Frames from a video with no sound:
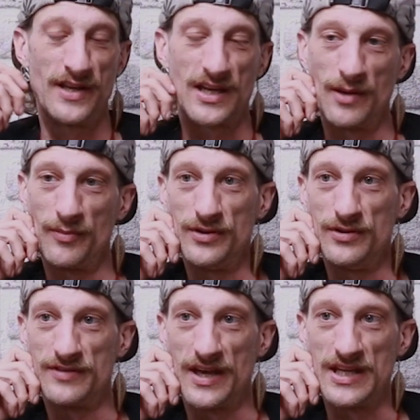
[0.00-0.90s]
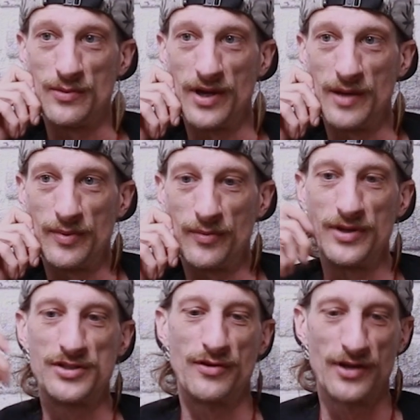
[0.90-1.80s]
they can be used anywhere, but
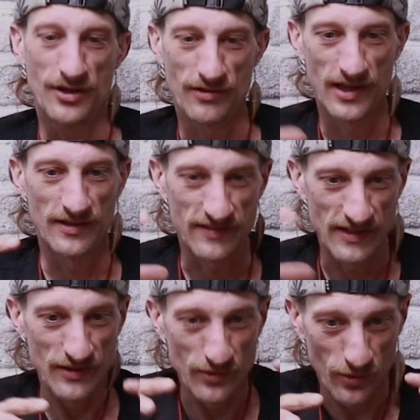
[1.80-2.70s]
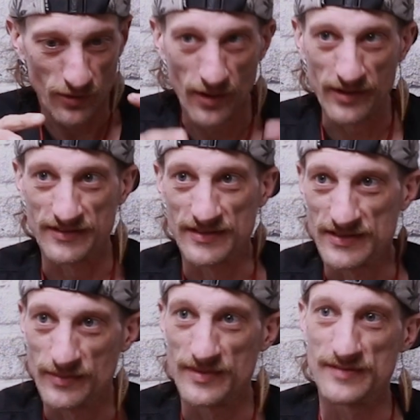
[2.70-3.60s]
we're trying to create this indoor growing
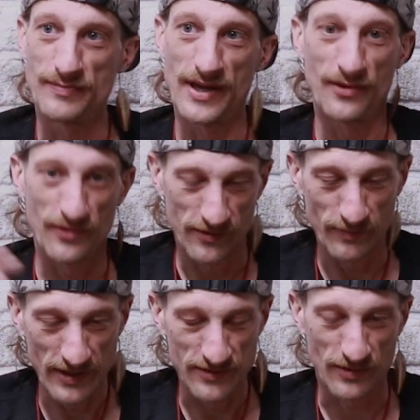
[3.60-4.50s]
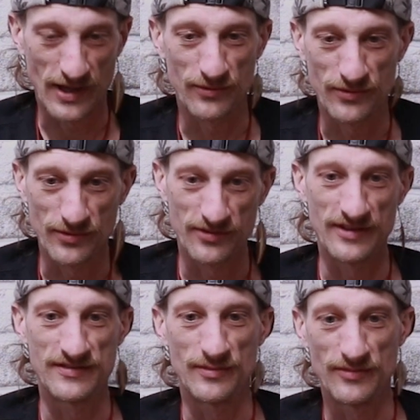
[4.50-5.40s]
system that's based on, based on outdoor
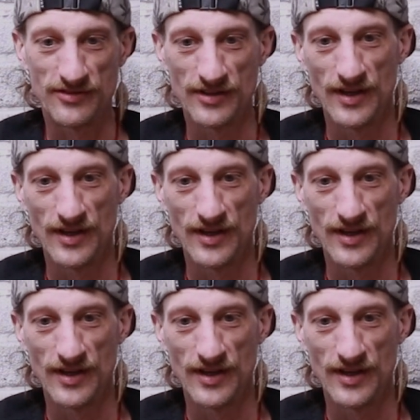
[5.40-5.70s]
systems.